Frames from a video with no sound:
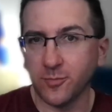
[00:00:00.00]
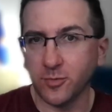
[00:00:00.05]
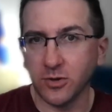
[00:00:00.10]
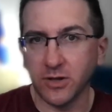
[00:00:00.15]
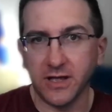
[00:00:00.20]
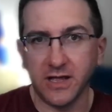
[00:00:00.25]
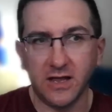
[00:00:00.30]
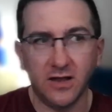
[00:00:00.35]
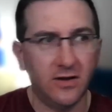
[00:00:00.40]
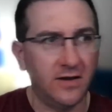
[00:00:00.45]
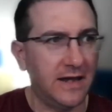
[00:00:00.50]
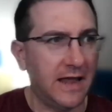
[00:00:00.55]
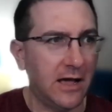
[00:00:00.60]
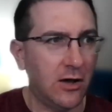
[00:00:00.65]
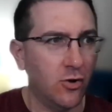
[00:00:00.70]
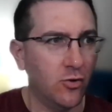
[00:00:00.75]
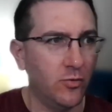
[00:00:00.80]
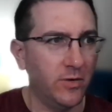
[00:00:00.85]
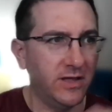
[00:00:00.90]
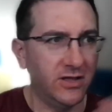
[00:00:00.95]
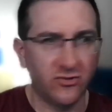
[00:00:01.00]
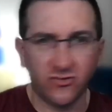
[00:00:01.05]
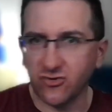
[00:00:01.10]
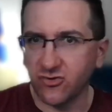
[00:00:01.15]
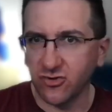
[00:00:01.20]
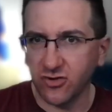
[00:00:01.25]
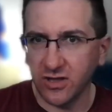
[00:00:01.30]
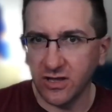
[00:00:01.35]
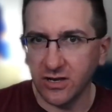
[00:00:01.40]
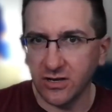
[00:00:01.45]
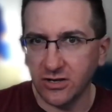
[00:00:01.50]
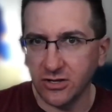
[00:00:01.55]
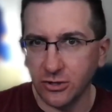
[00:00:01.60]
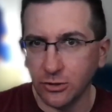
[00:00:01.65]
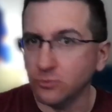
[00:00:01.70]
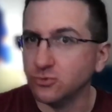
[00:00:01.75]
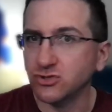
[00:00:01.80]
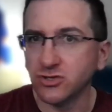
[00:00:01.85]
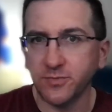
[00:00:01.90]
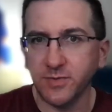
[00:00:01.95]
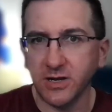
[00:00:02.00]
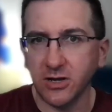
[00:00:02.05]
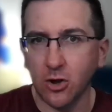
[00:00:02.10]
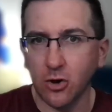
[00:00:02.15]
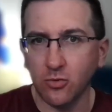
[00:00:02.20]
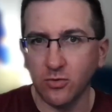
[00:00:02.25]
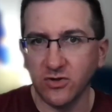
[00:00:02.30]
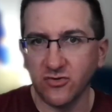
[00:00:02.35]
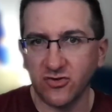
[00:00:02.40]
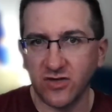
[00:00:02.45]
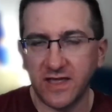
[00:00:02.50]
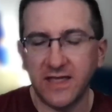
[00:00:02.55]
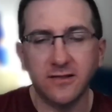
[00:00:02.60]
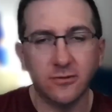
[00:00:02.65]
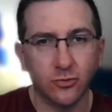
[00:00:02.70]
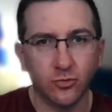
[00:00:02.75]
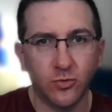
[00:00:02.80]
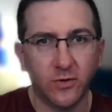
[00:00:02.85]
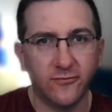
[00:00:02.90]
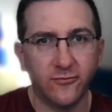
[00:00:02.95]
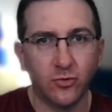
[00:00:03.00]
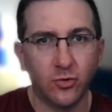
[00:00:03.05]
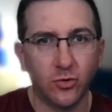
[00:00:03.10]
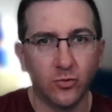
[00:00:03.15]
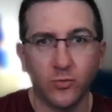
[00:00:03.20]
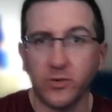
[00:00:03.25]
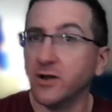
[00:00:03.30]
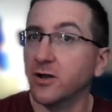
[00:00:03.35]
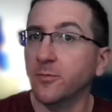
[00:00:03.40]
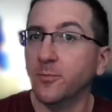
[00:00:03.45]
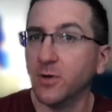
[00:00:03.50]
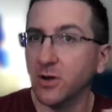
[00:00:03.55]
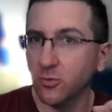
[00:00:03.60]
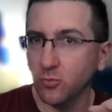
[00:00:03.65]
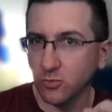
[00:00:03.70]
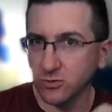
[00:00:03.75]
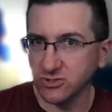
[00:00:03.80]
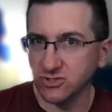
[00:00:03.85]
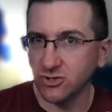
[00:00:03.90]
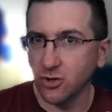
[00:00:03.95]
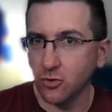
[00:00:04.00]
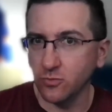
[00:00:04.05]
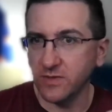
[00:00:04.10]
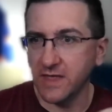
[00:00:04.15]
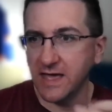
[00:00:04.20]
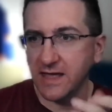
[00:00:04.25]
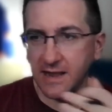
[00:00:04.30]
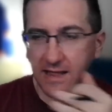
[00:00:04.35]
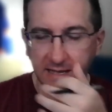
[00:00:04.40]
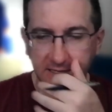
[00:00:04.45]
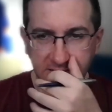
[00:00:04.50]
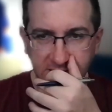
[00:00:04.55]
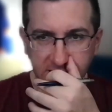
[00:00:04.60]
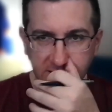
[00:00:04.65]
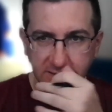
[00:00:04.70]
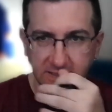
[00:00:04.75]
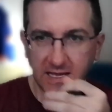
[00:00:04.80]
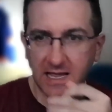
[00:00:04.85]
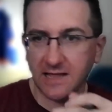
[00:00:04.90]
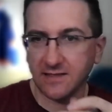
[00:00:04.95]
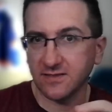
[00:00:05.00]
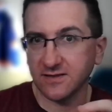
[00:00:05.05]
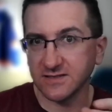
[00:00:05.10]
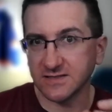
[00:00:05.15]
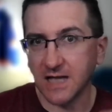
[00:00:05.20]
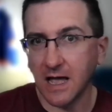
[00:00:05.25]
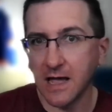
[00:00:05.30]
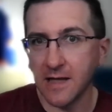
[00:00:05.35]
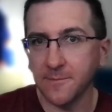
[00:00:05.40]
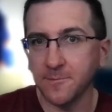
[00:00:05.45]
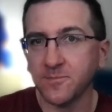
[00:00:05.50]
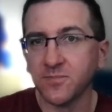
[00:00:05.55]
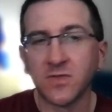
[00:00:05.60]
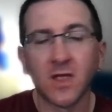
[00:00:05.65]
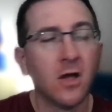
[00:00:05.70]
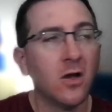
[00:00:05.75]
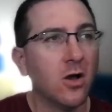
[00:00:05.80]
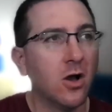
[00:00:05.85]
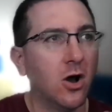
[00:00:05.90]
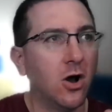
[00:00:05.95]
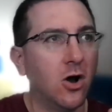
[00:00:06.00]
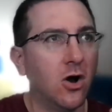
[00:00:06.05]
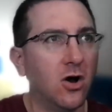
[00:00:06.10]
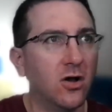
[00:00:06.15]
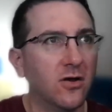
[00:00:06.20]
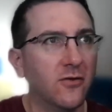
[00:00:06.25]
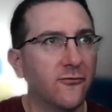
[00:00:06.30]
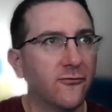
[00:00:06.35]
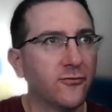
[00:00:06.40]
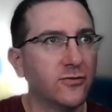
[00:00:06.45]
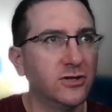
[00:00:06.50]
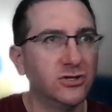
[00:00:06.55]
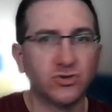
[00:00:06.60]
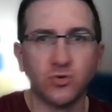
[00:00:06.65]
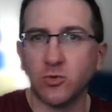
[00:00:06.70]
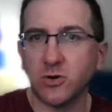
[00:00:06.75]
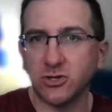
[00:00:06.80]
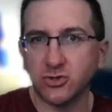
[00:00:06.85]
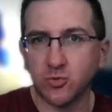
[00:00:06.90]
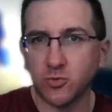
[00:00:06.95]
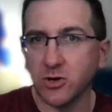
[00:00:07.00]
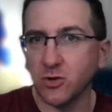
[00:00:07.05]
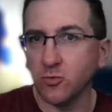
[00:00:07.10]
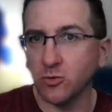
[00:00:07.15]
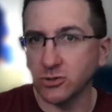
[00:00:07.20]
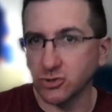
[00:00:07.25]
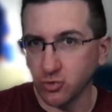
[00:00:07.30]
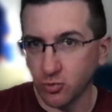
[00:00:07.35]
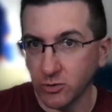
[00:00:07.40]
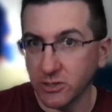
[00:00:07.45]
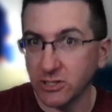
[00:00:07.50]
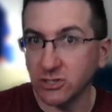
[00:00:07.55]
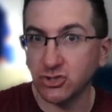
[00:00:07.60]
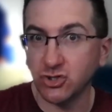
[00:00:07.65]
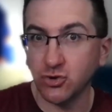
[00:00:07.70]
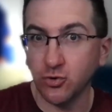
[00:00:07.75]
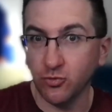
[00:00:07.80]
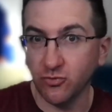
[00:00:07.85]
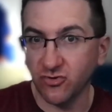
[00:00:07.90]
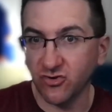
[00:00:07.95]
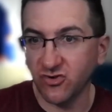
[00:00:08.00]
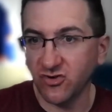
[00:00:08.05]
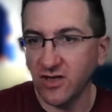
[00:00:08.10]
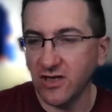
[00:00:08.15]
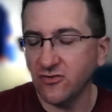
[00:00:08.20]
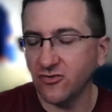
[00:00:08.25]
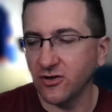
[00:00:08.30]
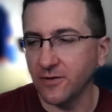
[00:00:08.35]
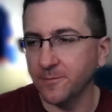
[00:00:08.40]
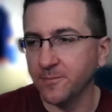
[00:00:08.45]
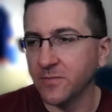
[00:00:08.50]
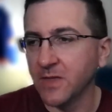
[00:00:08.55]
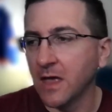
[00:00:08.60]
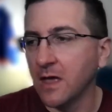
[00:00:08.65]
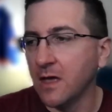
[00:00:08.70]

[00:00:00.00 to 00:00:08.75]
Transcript: played. Now it's it used to be known as Gila River Arena, but it was known that as the, at the time uh, for the 2021-22 season,